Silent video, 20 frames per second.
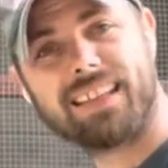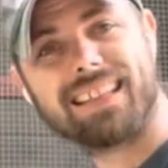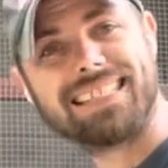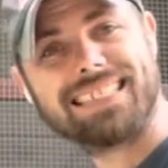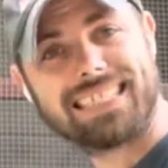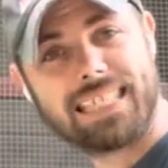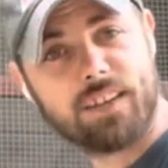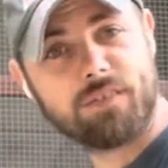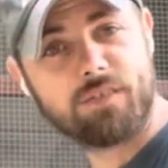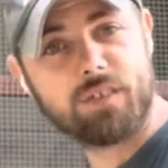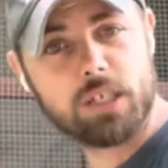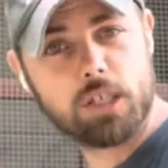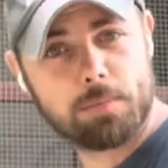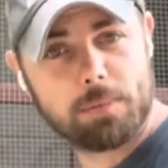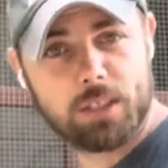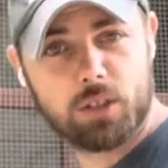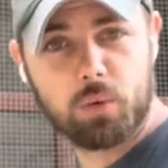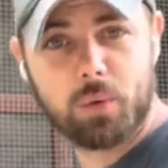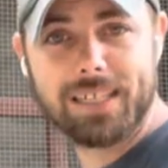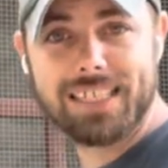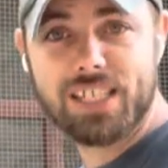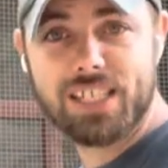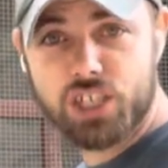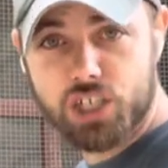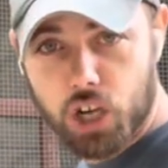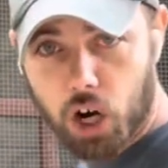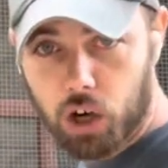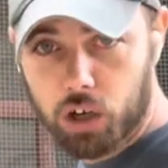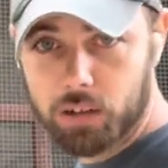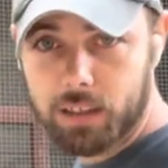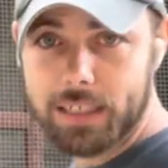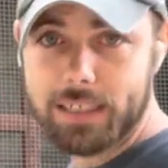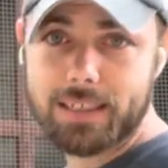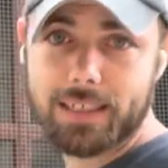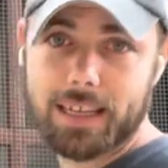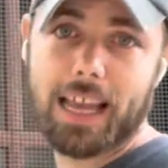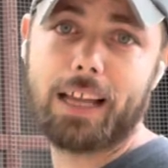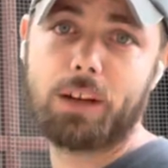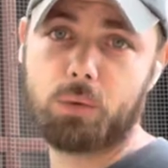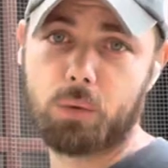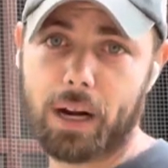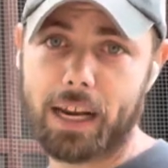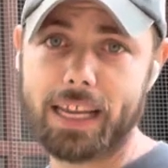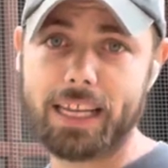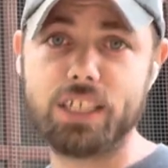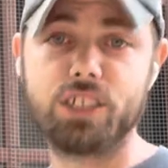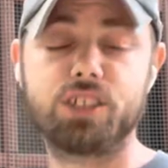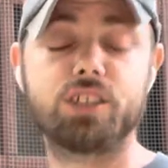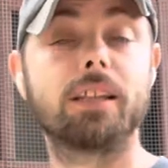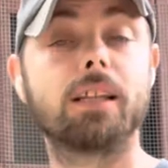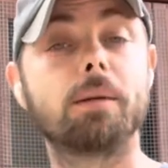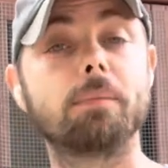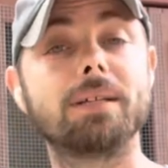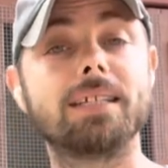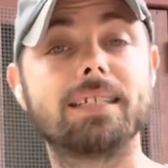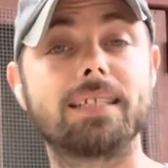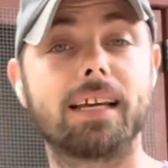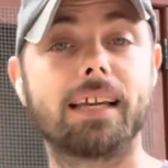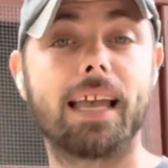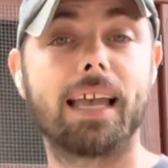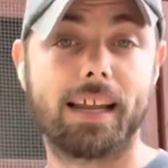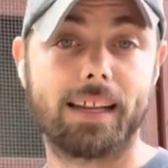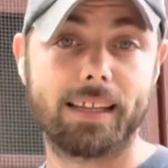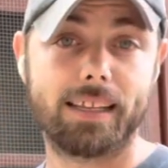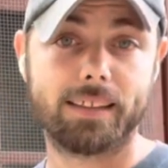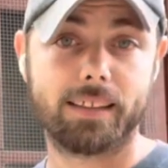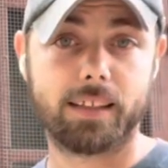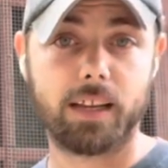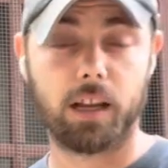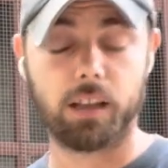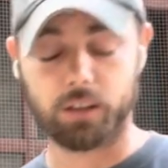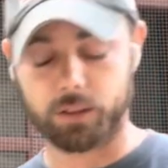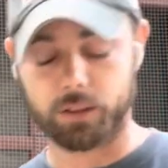the difference between scarlet and range, and then I'm going to tell you how to get the color.